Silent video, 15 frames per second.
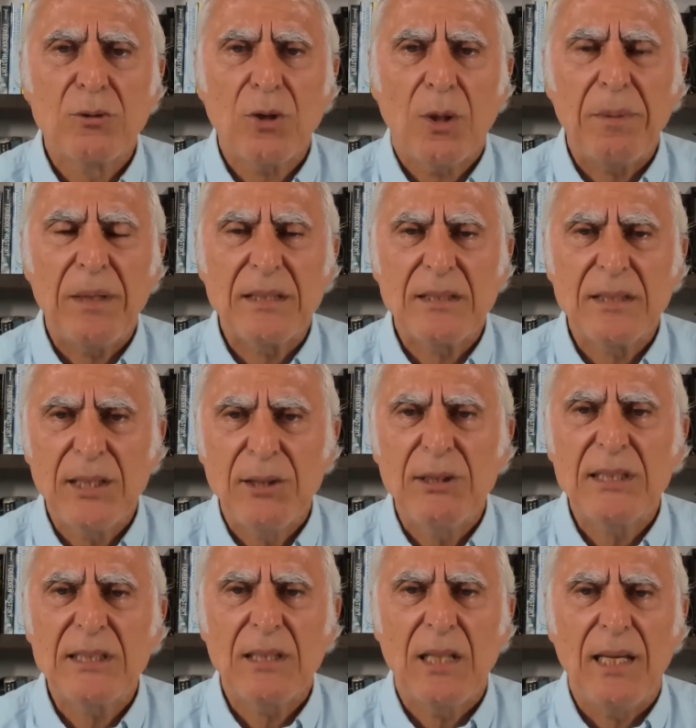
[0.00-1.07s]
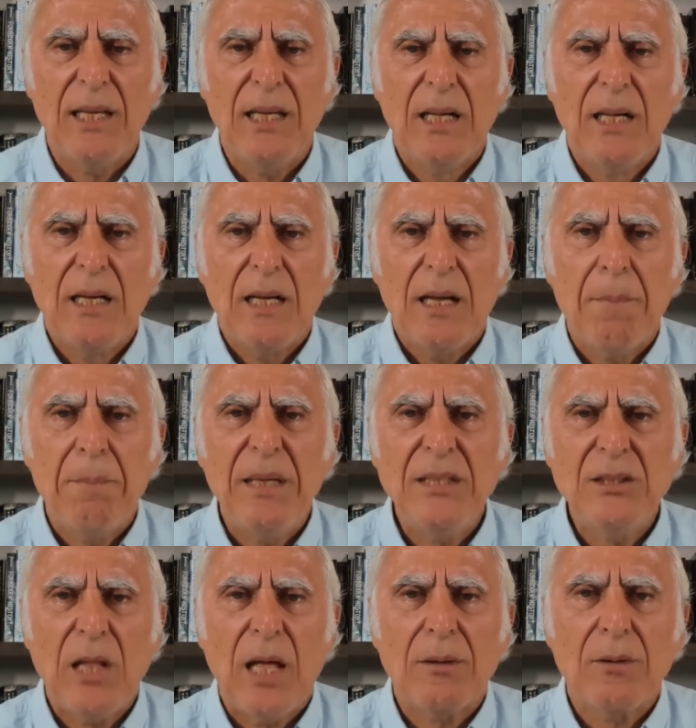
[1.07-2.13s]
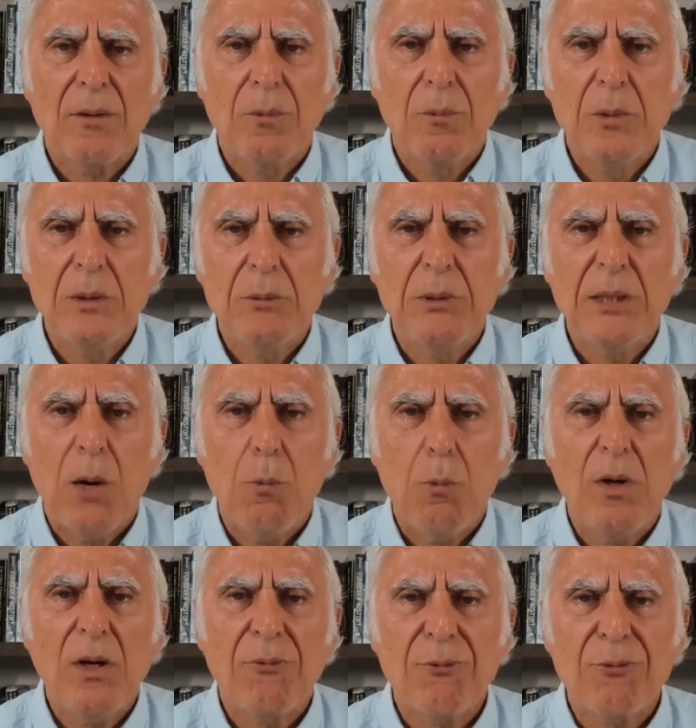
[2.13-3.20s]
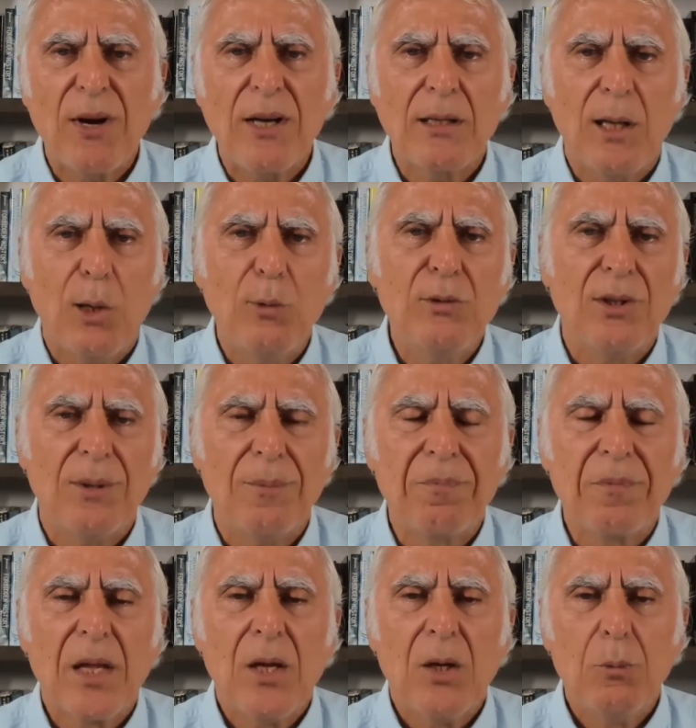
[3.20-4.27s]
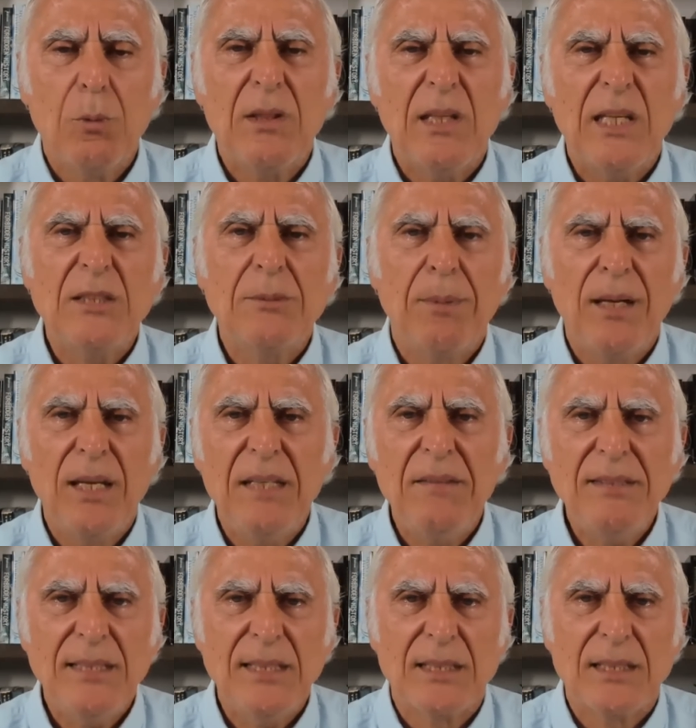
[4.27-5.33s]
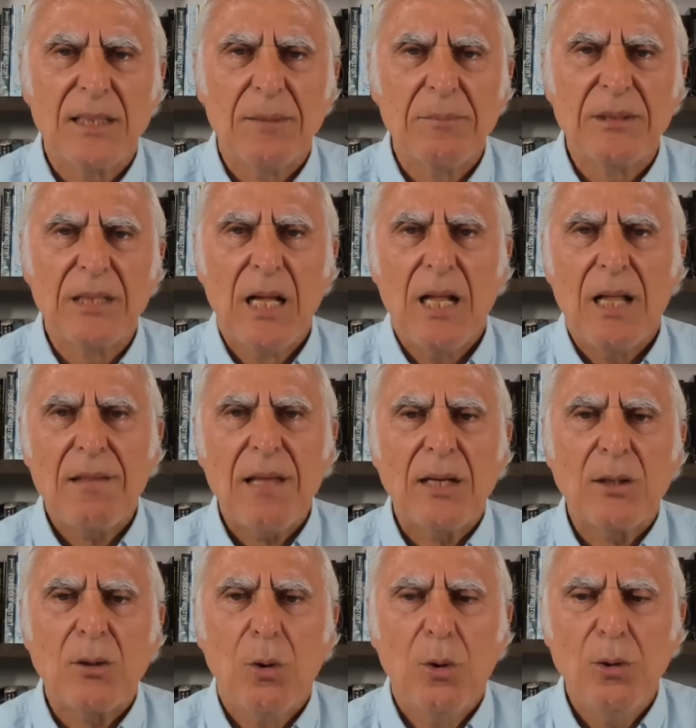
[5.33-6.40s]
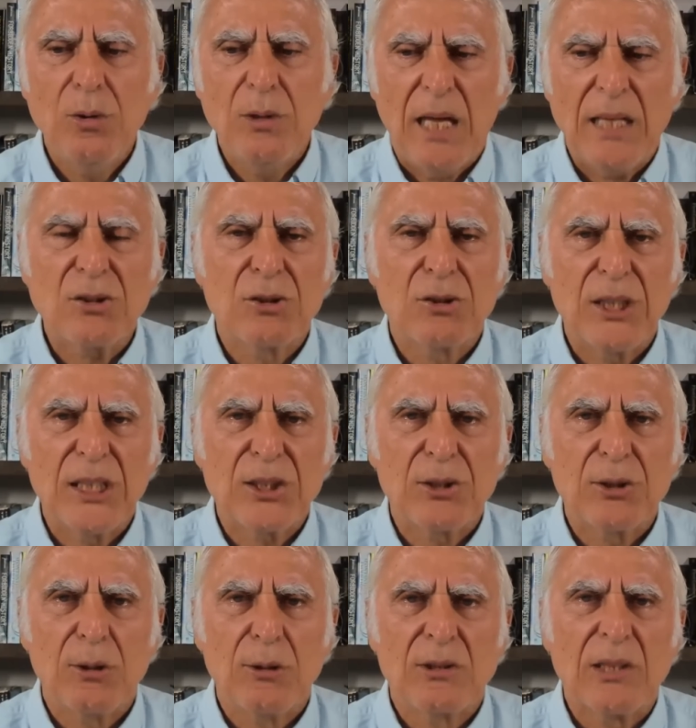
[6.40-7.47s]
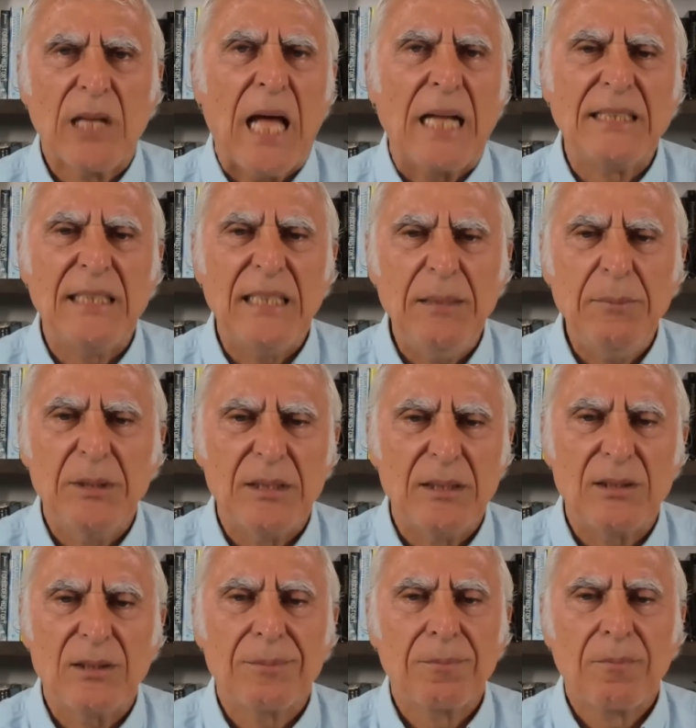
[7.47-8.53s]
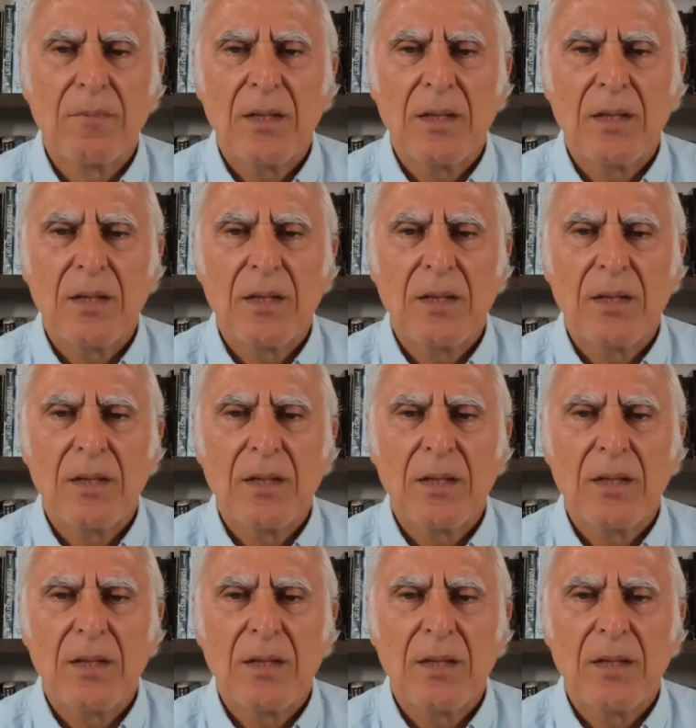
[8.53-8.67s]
topic seriously, it means that we don't want to front load them with these belief systems that all extraterrestrials are demons,